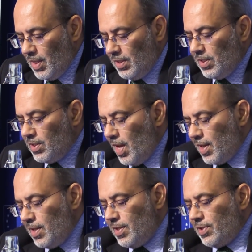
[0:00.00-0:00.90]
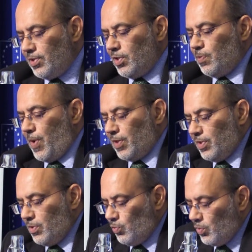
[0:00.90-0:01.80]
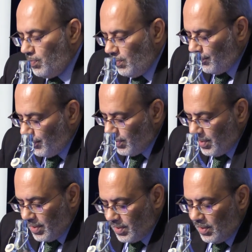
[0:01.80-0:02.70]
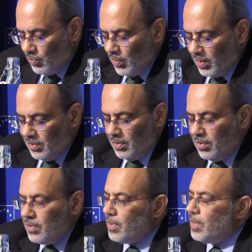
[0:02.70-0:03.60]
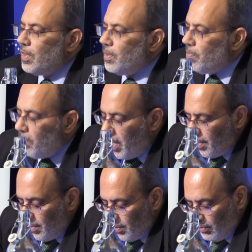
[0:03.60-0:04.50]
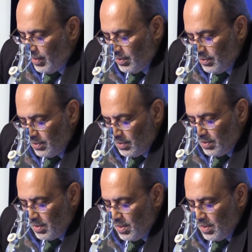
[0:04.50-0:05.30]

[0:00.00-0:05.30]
It is likely that such pattern would be further accentuated by these trends.